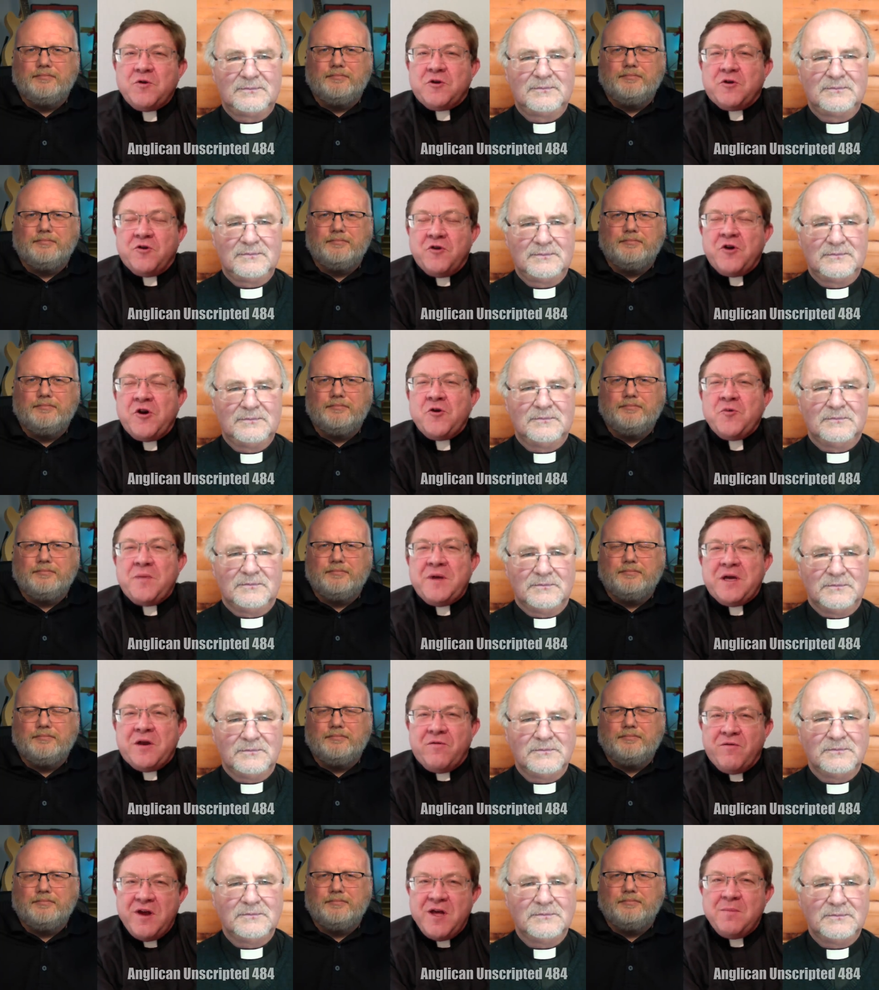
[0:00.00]
Speaker 1: grooming
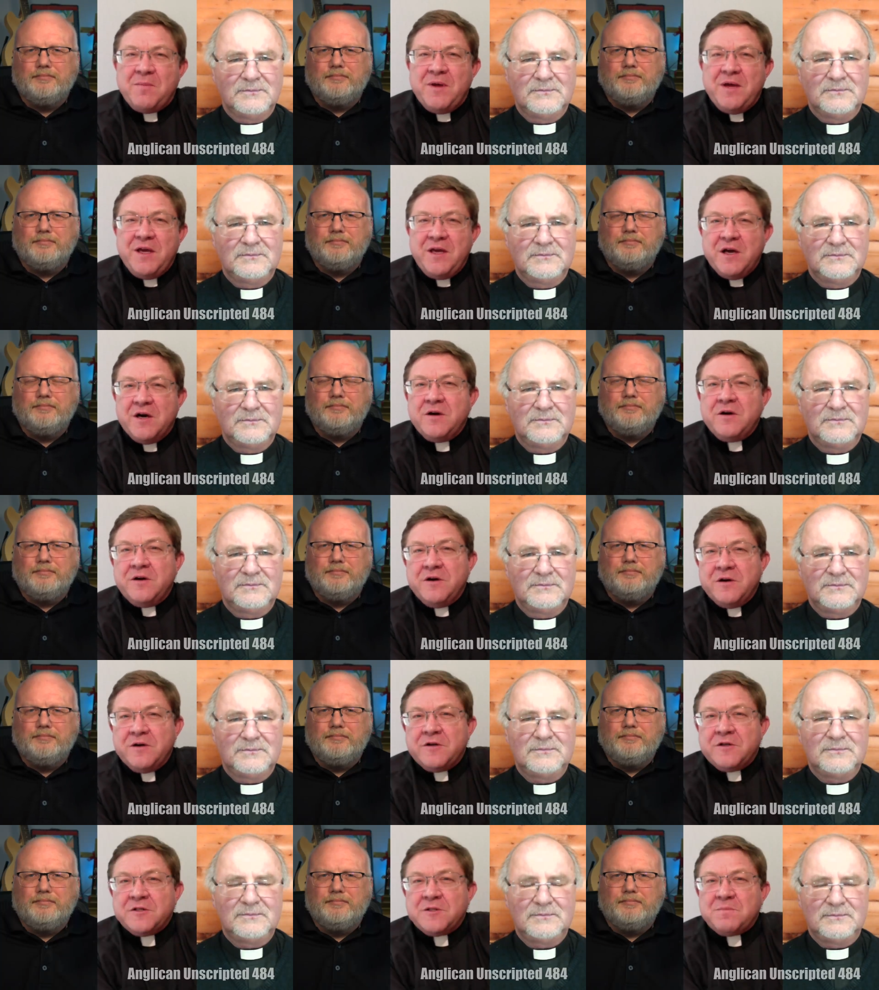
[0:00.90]
and raping young
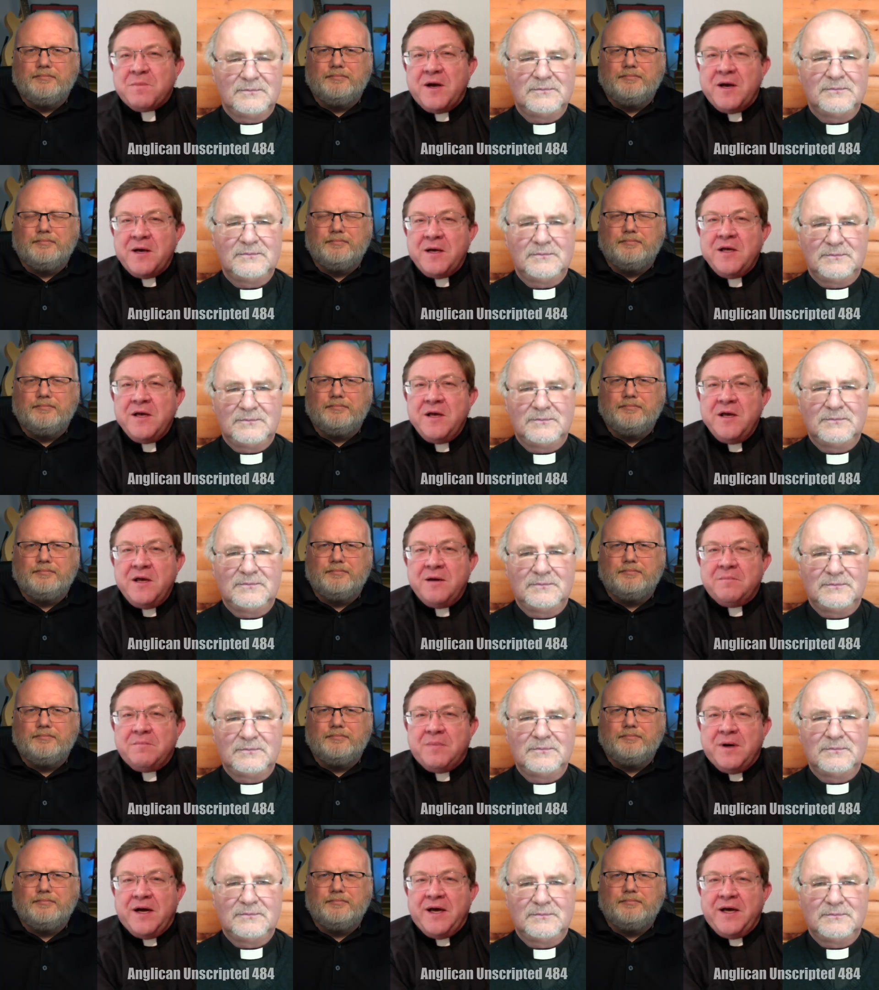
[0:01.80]
girls by
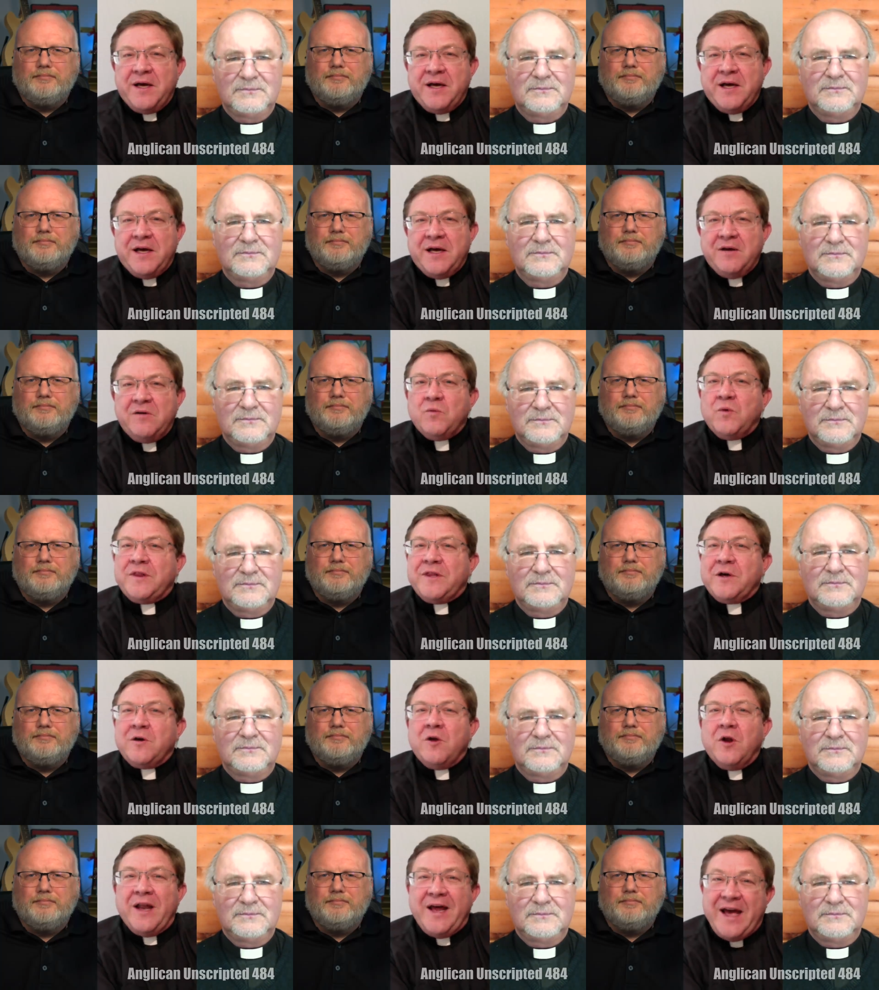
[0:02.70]
what they
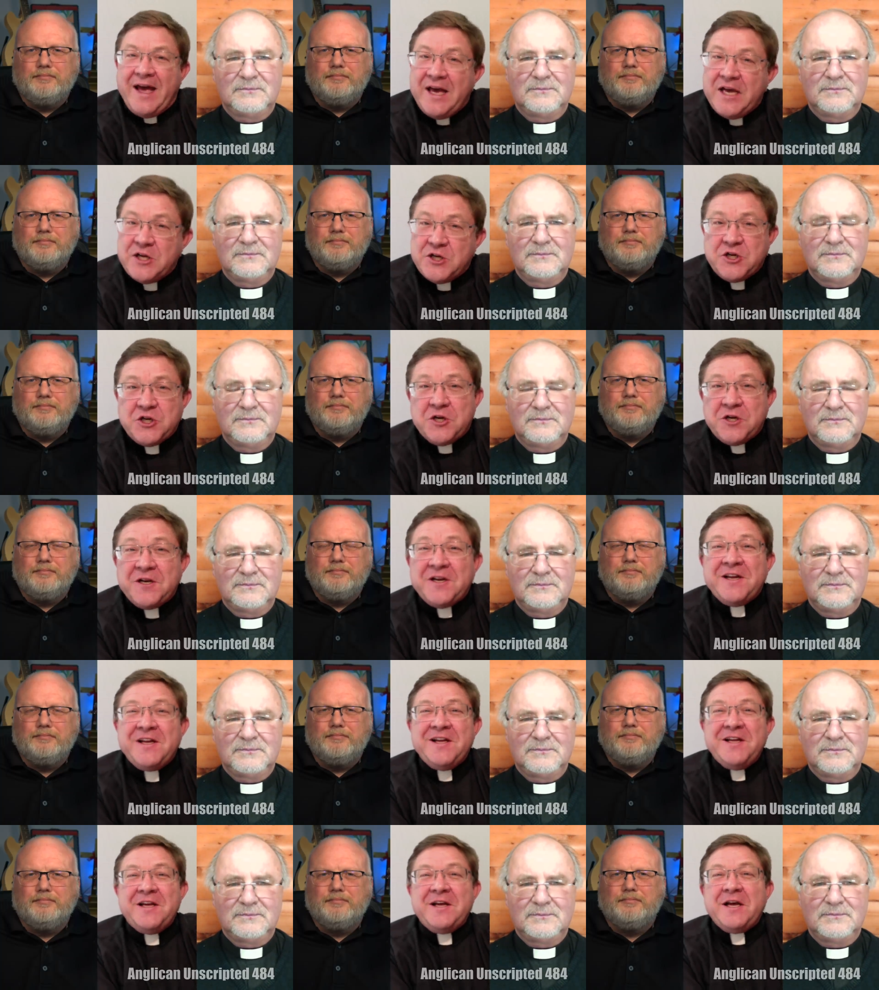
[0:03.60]
call Asian
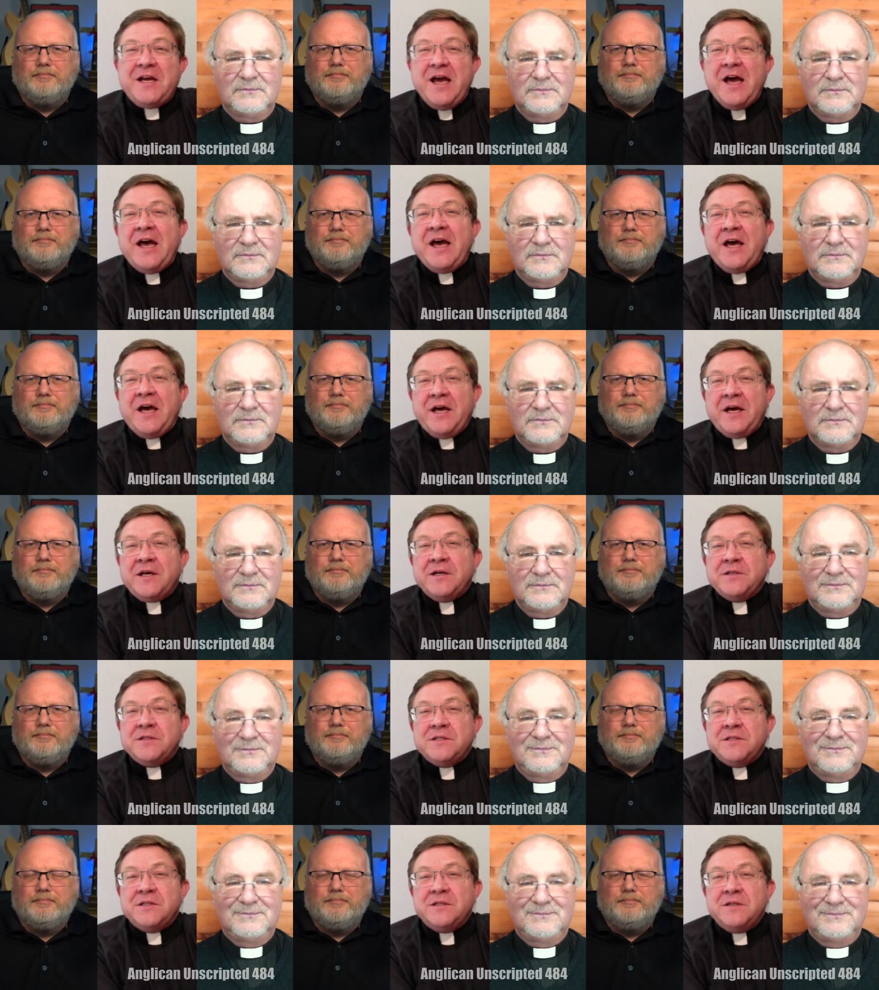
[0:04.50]

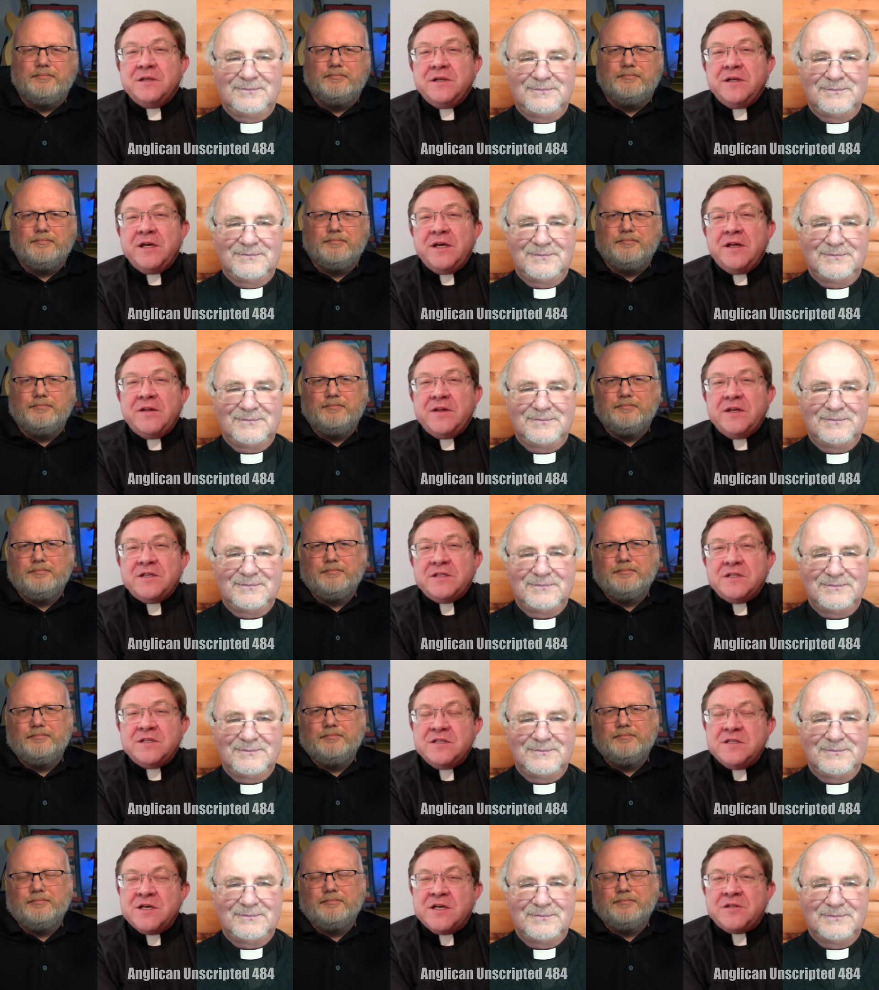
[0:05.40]
gangs in these
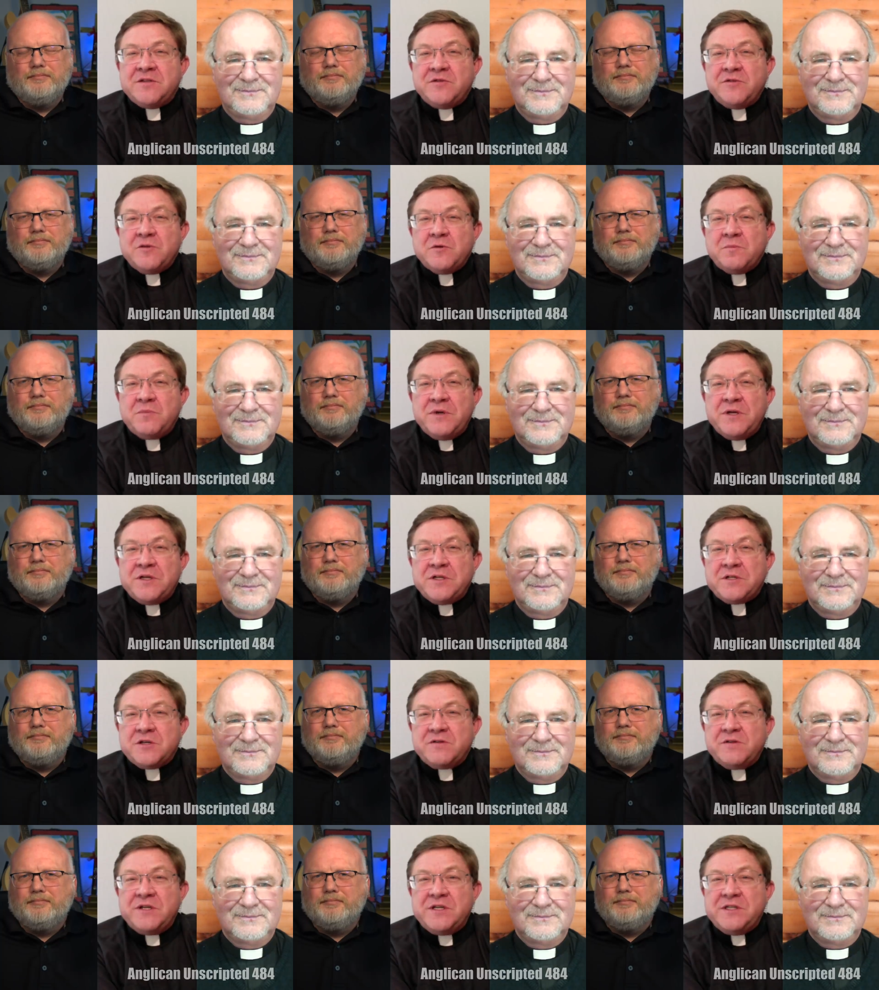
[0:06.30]
industrial
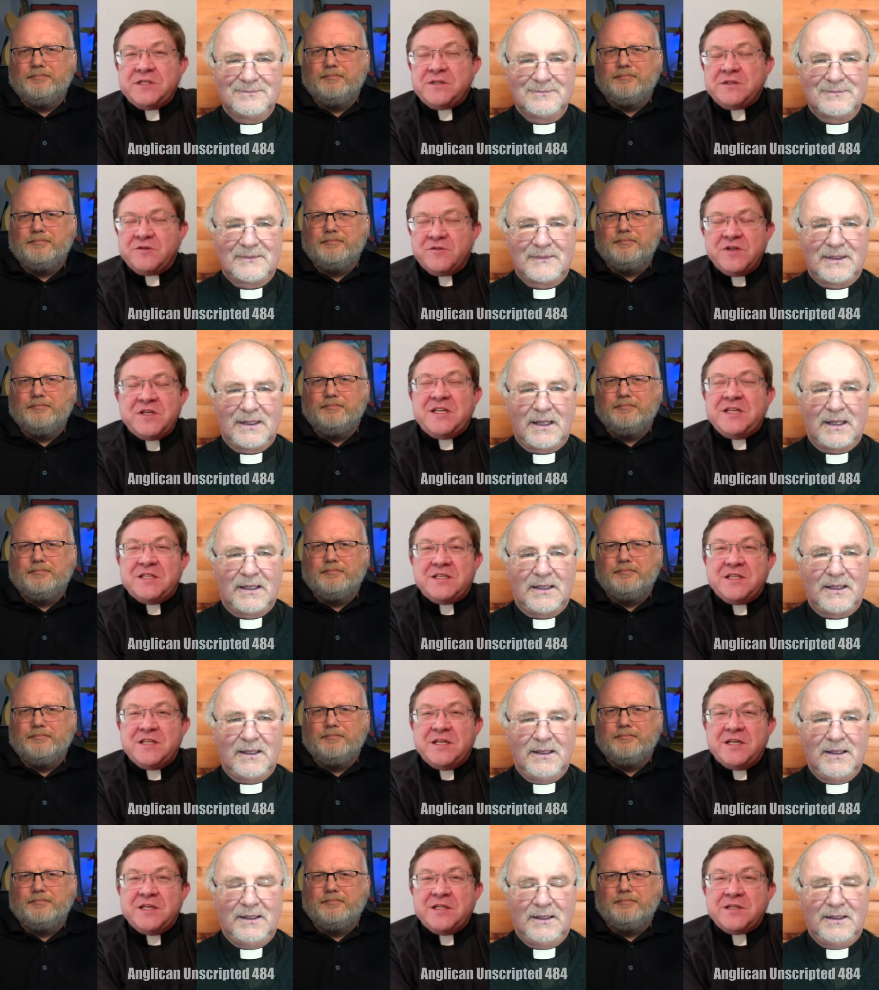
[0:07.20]
British gritty
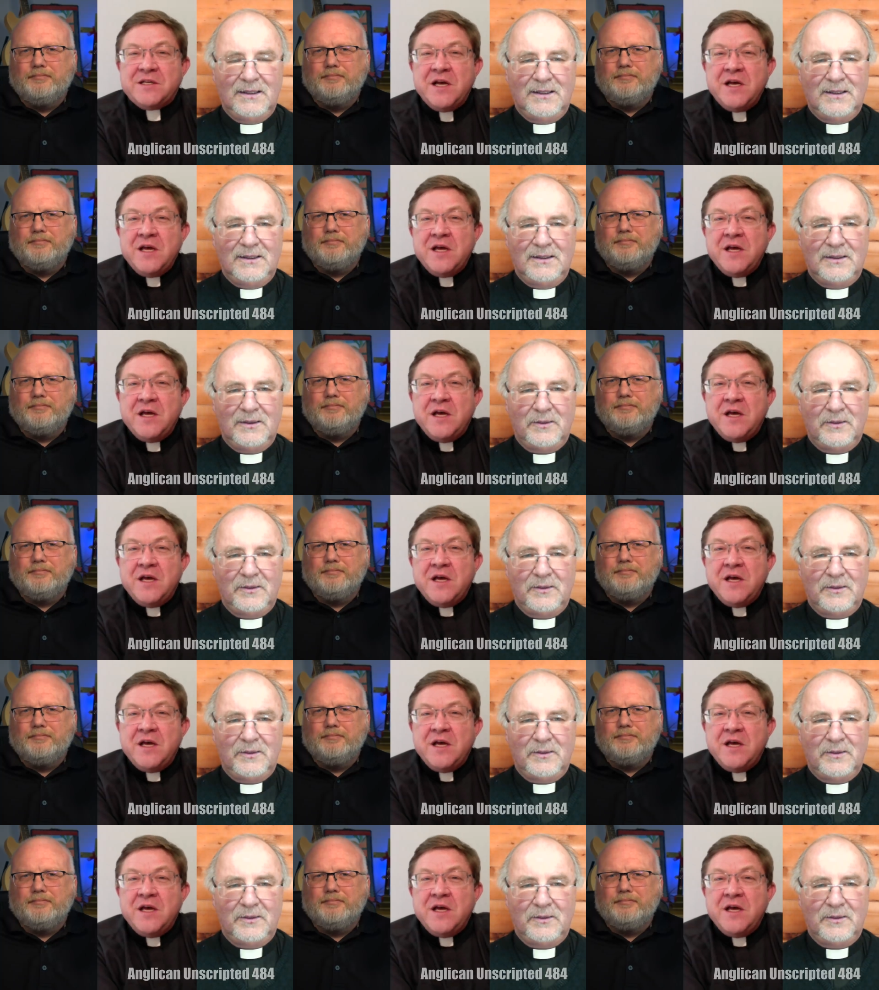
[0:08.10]
cities.